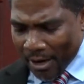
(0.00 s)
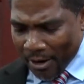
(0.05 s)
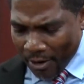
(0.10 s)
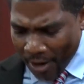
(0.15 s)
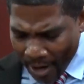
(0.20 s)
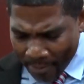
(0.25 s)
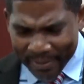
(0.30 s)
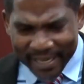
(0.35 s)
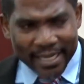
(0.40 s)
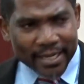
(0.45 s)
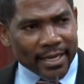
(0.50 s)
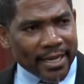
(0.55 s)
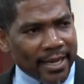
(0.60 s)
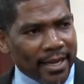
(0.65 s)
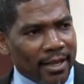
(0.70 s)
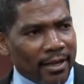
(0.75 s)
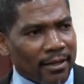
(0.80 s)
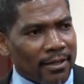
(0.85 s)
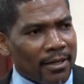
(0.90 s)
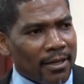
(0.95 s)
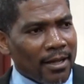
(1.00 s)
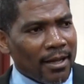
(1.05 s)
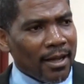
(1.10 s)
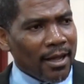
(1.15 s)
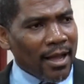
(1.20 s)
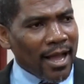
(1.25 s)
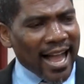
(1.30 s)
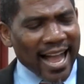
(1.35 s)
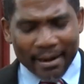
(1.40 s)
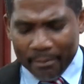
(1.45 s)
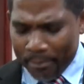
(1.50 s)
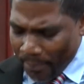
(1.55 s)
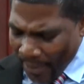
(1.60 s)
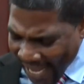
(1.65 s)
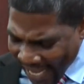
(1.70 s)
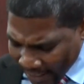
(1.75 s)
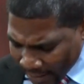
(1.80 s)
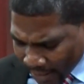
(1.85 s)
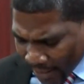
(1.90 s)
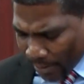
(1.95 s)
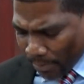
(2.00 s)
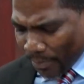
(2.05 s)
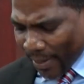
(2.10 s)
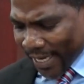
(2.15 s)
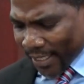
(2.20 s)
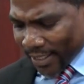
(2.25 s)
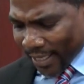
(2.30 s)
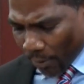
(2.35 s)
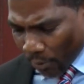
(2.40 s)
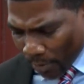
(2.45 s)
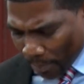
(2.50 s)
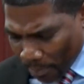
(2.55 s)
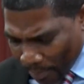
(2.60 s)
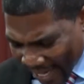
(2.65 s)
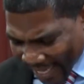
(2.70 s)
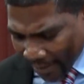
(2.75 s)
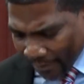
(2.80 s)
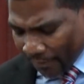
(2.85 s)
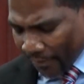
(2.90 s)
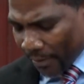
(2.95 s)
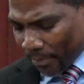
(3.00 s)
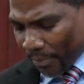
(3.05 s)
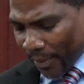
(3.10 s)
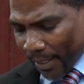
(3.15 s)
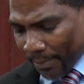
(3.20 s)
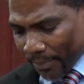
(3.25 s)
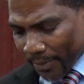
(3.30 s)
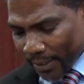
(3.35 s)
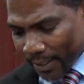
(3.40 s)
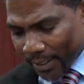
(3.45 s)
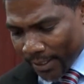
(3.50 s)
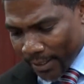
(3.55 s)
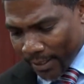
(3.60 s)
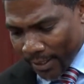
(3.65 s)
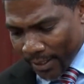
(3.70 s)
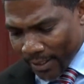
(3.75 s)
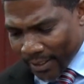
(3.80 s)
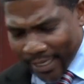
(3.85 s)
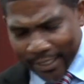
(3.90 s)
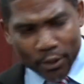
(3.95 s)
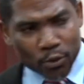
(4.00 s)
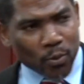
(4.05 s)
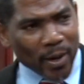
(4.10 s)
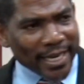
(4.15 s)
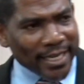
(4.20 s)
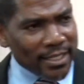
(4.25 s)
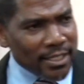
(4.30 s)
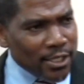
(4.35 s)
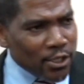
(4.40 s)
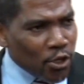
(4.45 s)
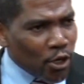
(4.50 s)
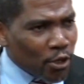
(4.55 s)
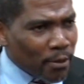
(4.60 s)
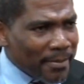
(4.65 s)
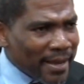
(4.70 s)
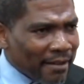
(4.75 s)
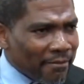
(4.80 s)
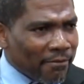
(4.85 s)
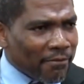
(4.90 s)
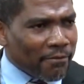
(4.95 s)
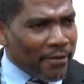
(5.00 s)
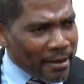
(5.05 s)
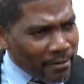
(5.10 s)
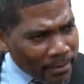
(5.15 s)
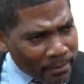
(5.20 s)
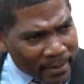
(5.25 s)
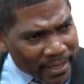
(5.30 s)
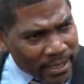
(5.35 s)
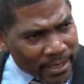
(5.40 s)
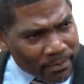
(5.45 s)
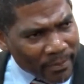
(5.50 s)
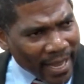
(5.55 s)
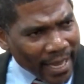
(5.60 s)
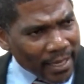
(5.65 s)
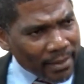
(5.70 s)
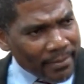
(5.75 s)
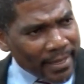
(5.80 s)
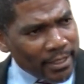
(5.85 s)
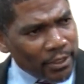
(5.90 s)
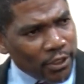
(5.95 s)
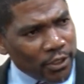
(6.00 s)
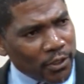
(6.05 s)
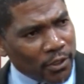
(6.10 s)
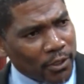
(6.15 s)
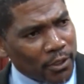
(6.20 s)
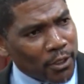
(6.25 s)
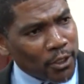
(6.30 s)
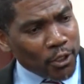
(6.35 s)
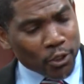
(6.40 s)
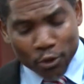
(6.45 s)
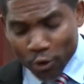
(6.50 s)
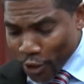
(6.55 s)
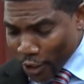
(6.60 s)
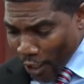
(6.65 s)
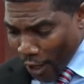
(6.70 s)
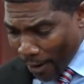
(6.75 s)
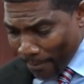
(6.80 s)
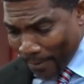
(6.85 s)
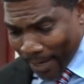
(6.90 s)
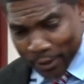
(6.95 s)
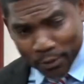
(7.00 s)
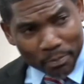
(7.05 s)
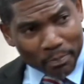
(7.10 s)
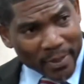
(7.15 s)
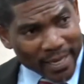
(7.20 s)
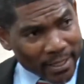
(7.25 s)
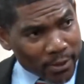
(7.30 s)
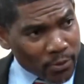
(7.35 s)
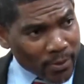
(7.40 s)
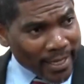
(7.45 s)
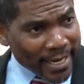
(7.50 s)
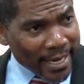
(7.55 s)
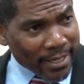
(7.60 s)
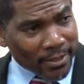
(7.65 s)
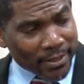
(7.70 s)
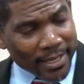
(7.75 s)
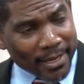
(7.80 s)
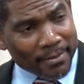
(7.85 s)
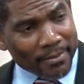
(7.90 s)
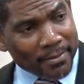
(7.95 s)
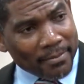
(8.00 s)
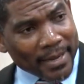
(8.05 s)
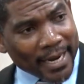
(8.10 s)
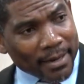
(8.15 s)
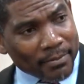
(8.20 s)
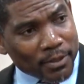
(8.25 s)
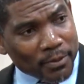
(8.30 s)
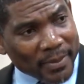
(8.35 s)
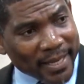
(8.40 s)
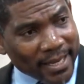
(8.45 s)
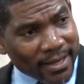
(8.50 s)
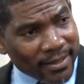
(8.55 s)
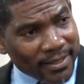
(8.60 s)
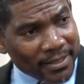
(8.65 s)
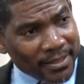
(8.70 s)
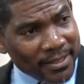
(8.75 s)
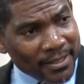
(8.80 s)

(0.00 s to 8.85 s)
coming in here and passing bills that would benefit people. That is why this is going to be a very busy parliament, you know. You see how much bills we laid today, Madam Speaker?